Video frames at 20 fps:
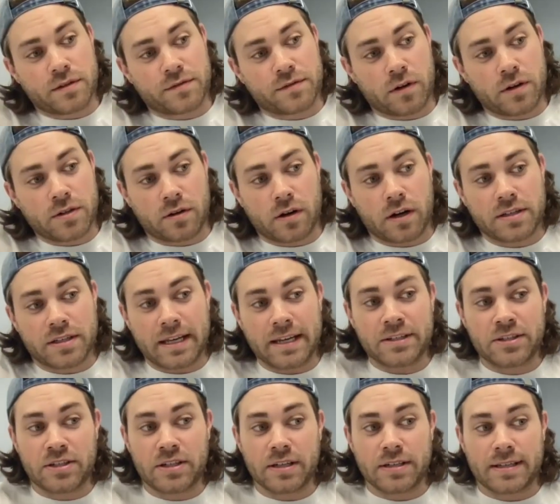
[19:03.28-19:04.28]
as far as GRAS,
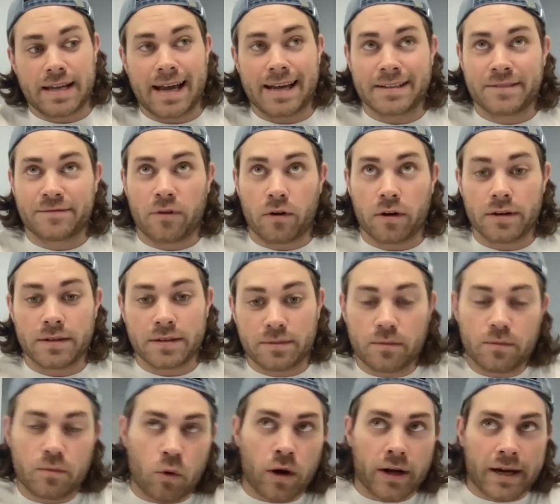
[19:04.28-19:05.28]
it's just as far as,
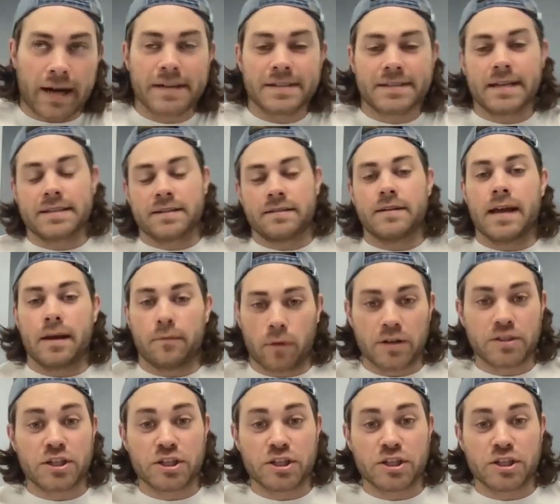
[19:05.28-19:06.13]
well, it kind of says in the name, right?